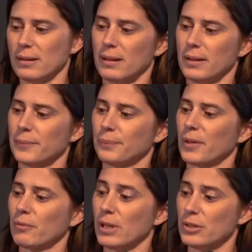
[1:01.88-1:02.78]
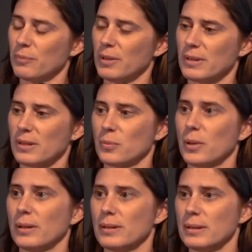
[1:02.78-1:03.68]
um, regimens as
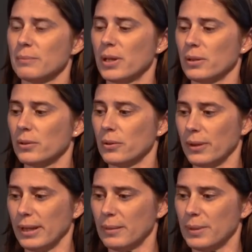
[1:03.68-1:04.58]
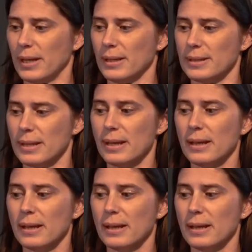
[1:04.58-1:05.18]
well as some monoclonal antibodies,